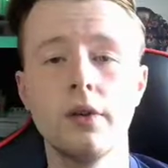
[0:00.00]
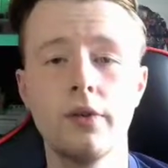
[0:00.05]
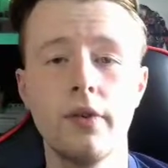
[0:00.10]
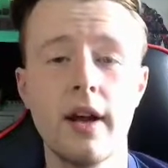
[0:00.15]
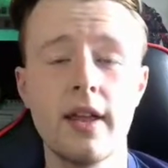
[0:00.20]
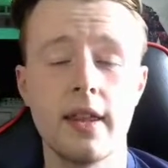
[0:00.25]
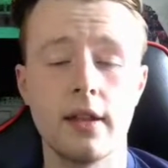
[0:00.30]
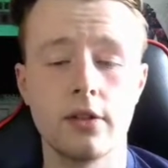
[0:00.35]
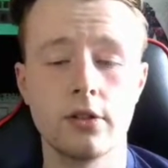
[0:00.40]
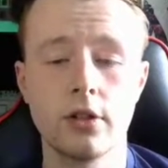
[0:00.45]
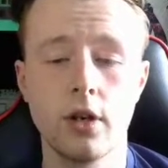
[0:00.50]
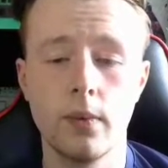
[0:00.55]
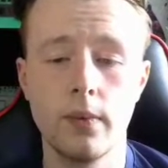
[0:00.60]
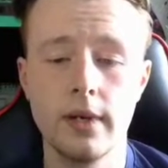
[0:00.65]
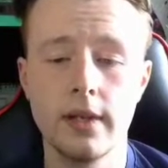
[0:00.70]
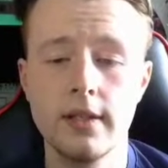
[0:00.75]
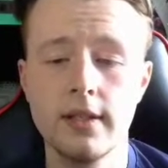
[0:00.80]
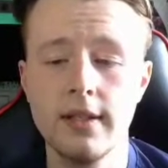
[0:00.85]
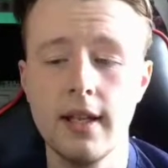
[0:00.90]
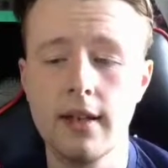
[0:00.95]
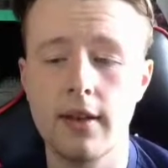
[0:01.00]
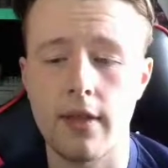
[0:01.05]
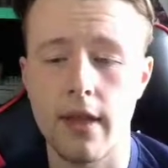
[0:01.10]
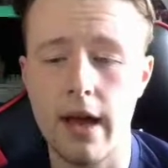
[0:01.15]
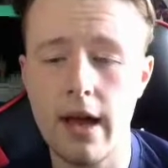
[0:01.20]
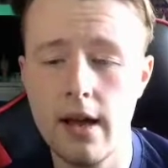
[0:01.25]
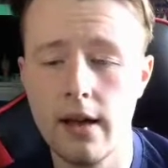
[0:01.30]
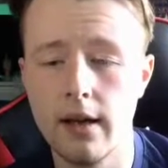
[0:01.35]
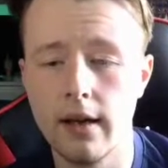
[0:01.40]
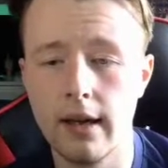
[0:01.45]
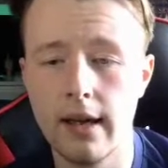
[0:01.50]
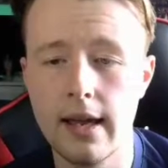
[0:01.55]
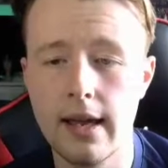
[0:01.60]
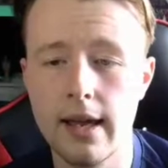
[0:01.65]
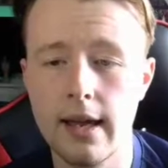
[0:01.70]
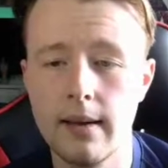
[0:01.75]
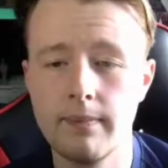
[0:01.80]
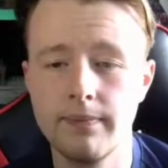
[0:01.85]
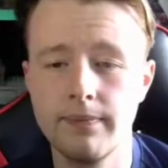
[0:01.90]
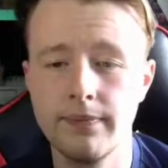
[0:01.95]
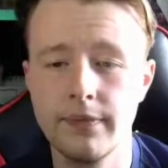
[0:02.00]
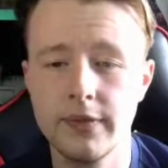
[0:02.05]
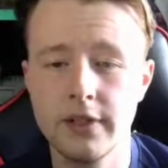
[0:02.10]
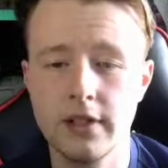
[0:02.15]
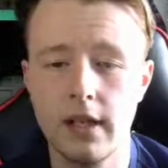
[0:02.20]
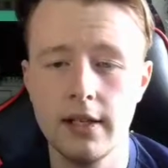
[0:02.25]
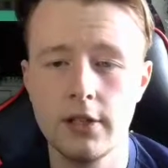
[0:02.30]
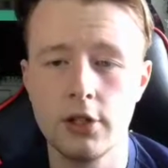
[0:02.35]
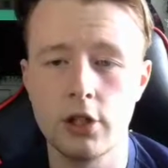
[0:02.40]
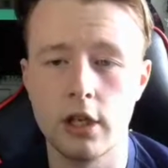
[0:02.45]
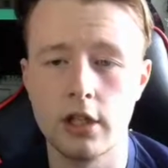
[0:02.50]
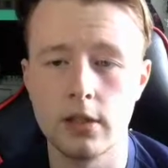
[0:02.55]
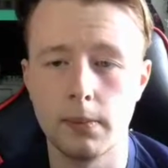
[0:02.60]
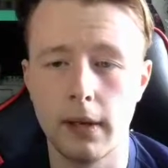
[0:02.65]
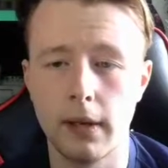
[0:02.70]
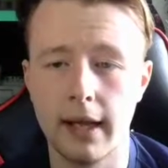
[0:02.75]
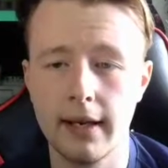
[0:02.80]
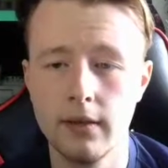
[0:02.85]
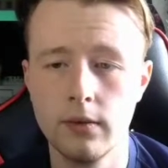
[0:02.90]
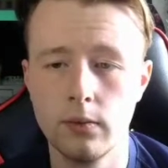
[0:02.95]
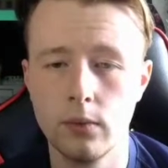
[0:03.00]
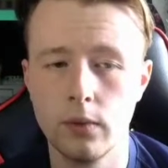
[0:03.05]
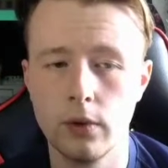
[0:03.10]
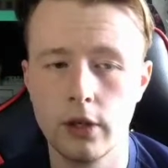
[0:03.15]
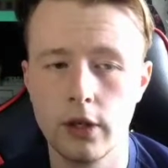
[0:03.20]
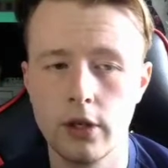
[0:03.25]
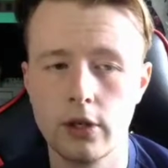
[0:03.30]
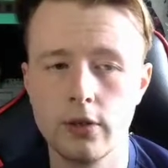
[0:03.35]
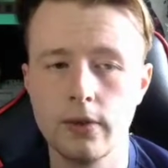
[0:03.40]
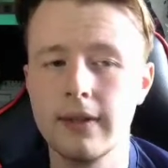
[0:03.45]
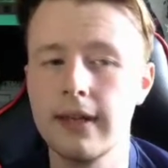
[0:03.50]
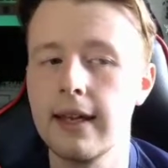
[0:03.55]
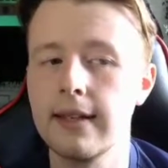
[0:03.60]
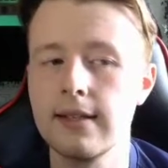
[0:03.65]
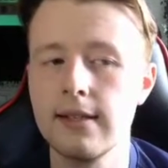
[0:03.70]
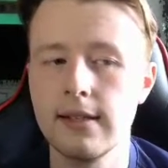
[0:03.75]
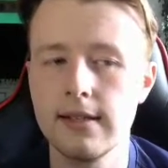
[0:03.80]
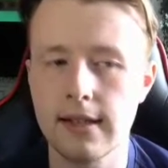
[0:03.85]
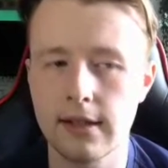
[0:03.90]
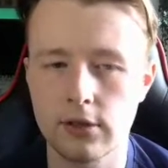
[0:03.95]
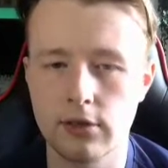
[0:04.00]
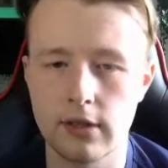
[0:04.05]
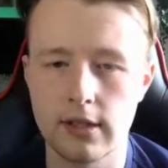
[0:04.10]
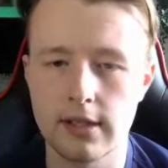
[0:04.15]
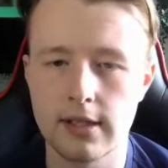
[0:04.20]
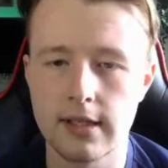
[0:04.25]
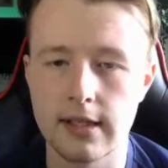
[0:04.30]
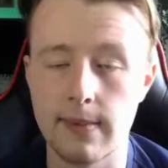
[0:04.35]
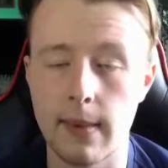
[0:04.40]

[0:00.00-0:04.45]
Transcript: Right then, so instead of that, slight change of plan. We're going to do the 86 rated team.